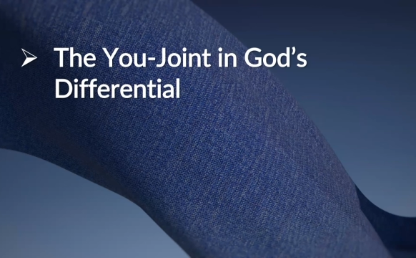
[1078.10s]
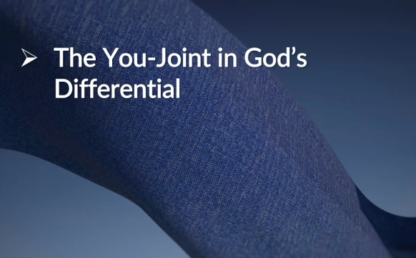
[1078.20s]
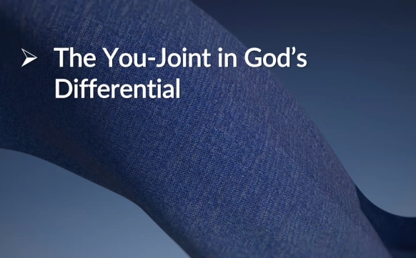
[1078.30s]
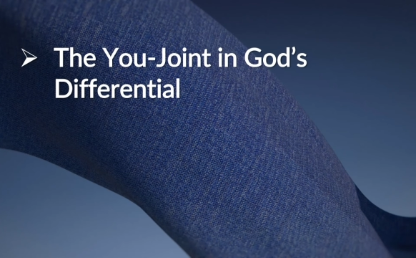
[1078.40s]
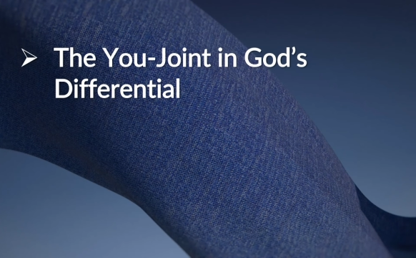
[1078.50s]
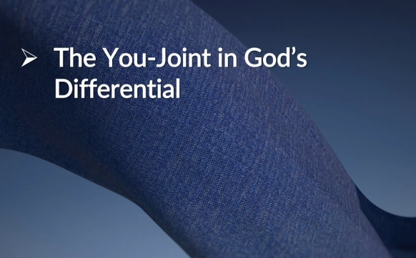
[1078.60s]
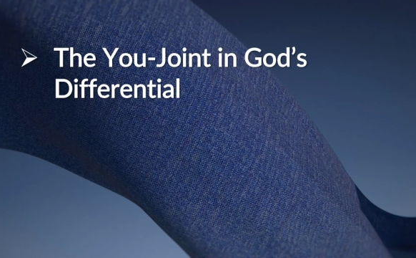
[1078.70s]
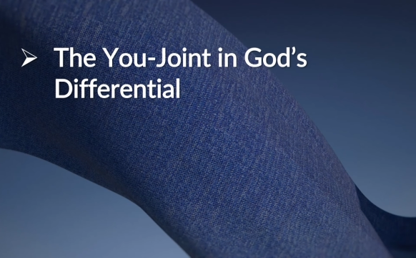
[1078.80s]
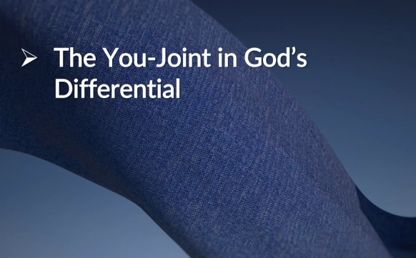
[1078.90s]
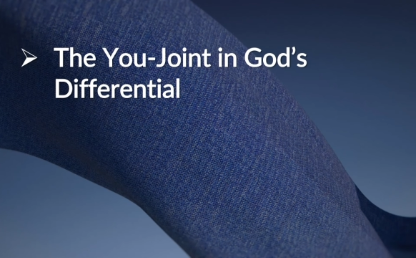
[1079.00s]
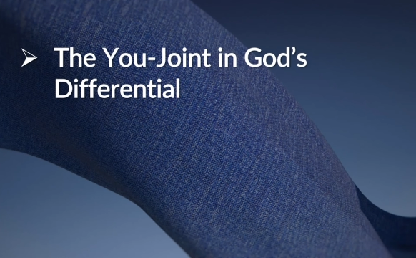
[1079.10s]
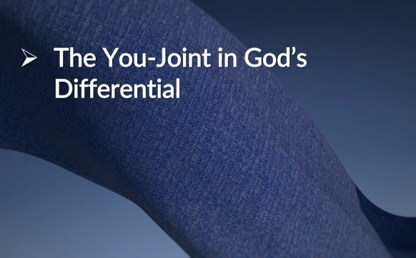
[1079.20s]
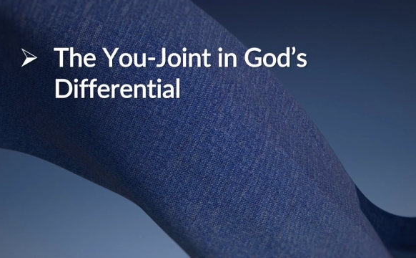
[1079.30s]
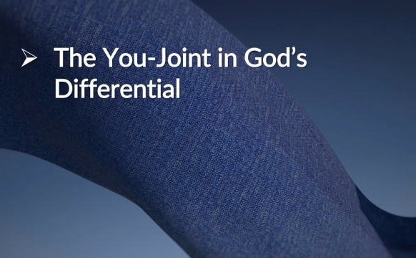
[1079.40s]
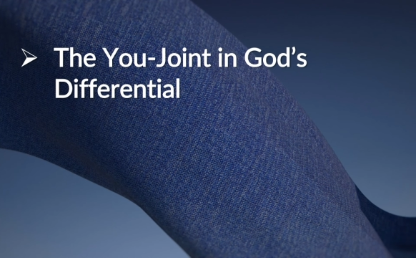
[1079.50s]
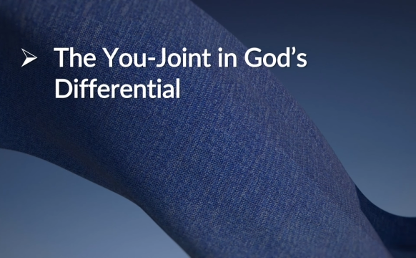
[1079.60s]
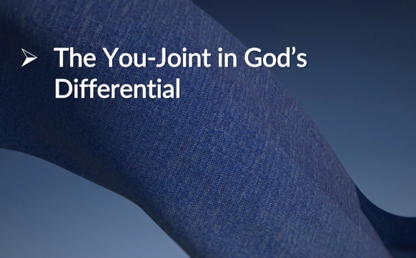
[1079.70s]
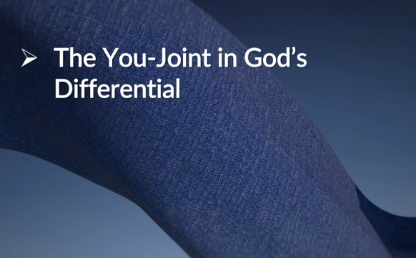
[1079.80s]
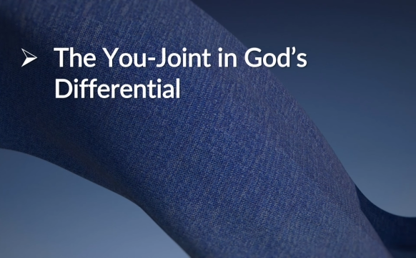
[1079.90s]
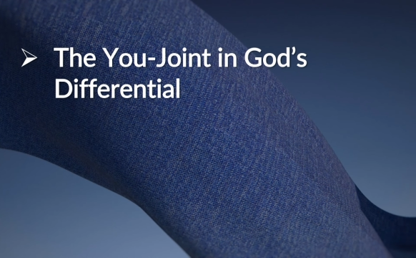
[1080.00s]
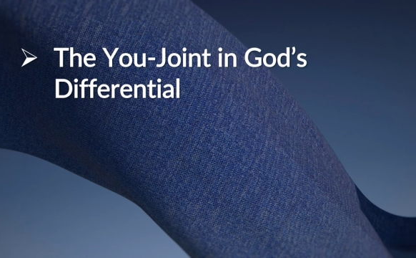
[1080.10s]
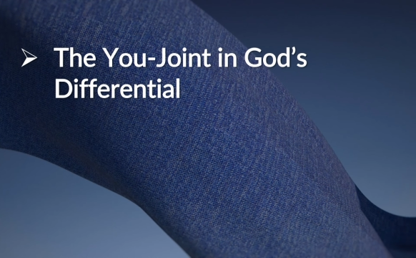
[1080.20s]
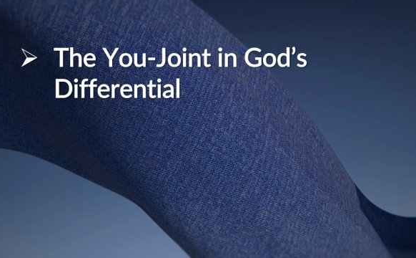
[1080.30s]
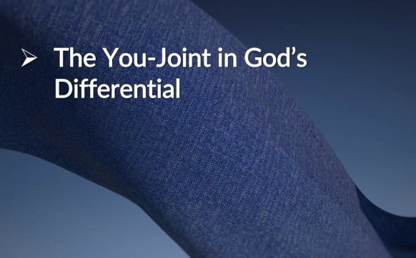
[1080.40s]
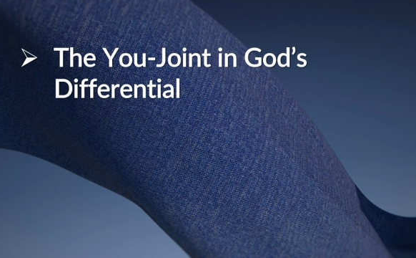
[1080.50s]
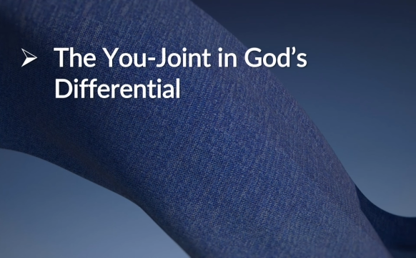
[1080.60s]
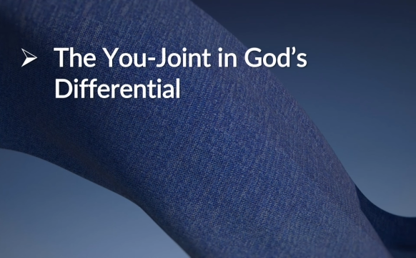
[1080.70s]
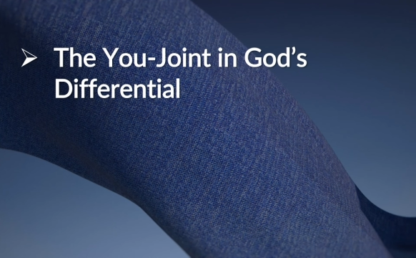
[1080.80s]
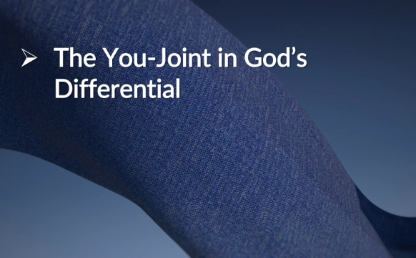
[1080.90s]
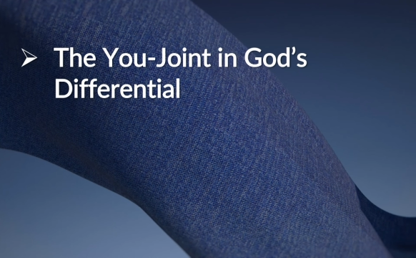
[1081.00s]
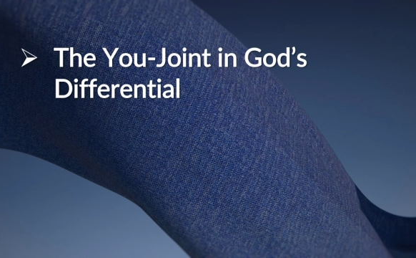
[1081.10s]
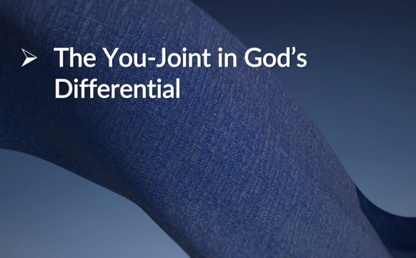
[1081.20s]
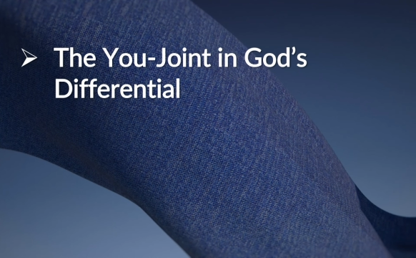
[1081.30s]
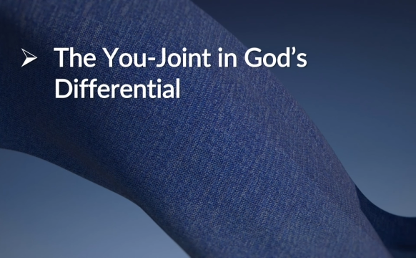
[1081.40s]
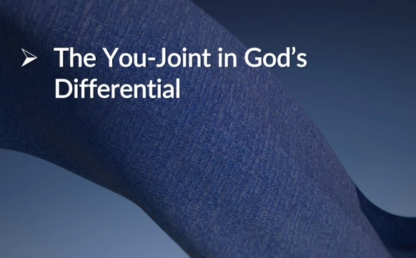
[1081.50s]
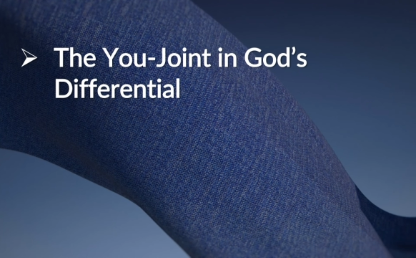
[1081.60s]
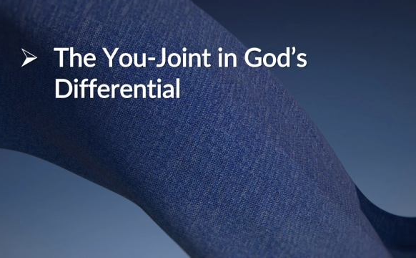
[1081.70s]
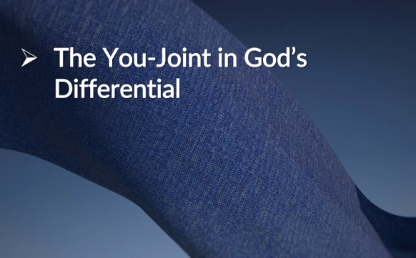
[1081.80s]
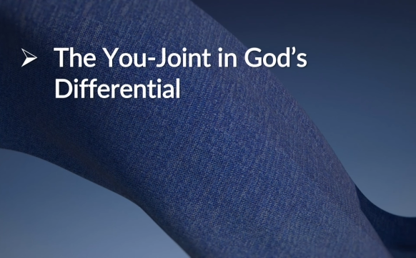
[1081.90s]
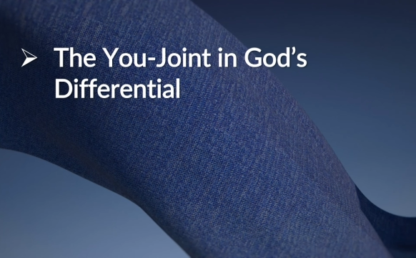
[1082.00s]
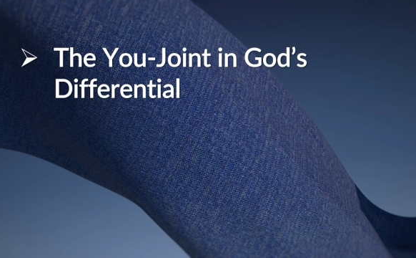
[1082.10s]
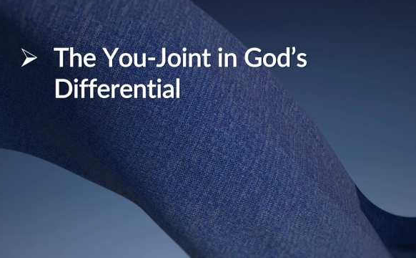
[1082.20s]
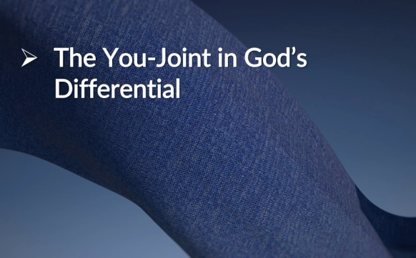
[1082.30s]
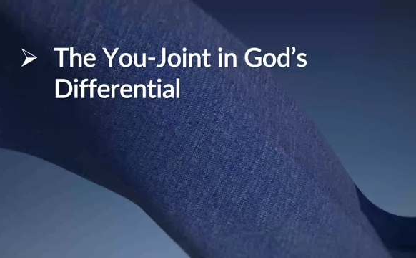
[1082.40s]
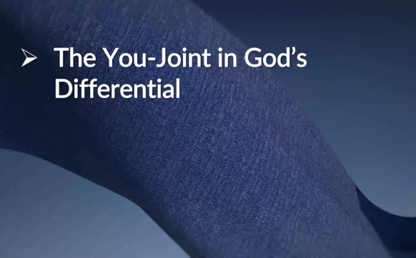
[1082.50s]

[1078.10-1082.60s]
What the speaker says: No face is visible, so there are no lips to read.